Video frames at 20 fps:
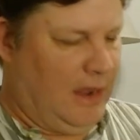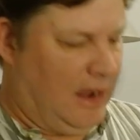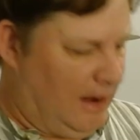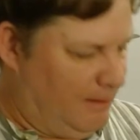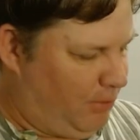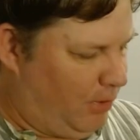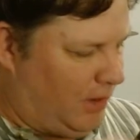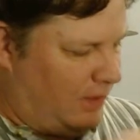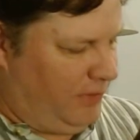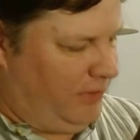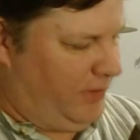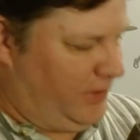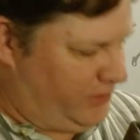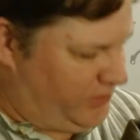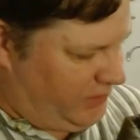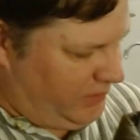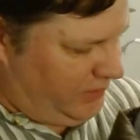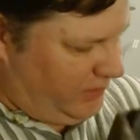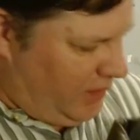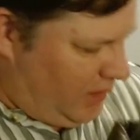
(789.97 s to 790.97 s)
I bought
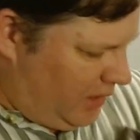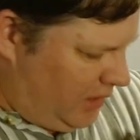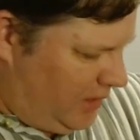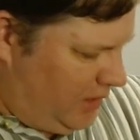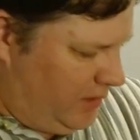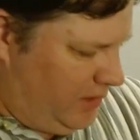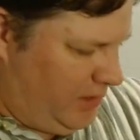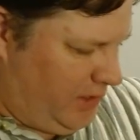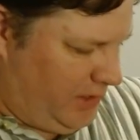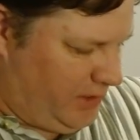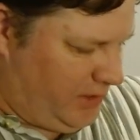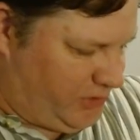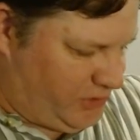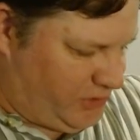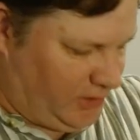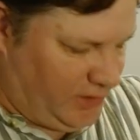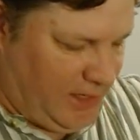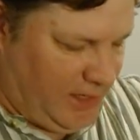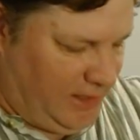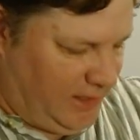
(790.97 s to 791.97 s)
this in the
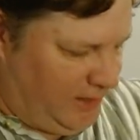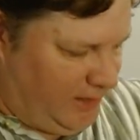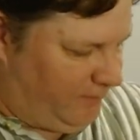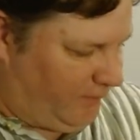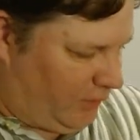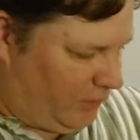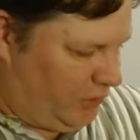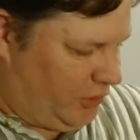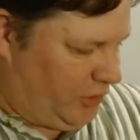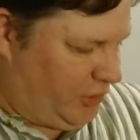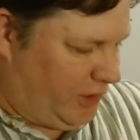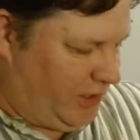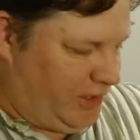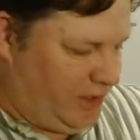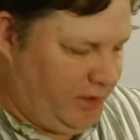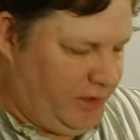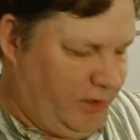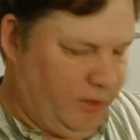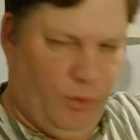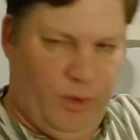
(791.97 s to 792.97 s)
uninsulated
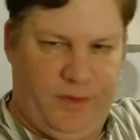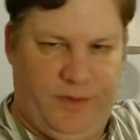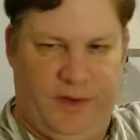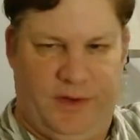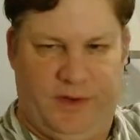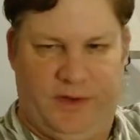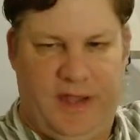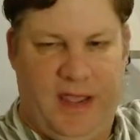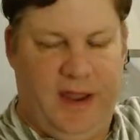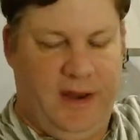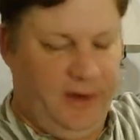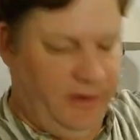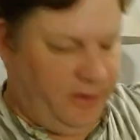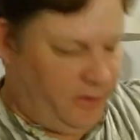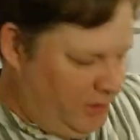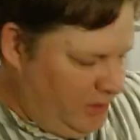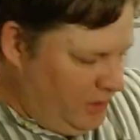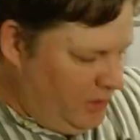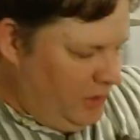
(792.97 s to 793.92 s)
version with intent